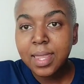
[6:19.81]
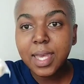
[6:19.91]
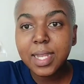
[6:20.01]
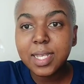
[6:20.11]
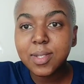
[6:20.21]

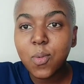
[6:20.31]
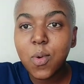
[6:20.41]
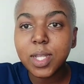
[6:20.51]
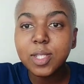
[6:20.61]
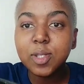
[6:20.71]
That is
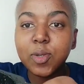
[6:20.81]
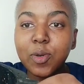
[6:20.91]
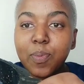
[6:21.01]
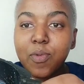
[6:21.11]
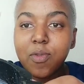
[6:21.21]
1
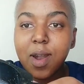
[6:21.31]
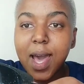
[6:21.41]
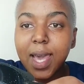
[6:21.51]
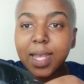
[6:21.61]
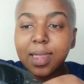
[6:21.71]
scoop
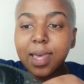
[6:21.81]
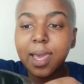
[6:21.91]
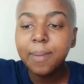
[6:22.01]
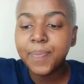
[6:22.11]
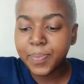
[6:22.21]
right in
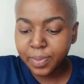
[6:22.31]
there.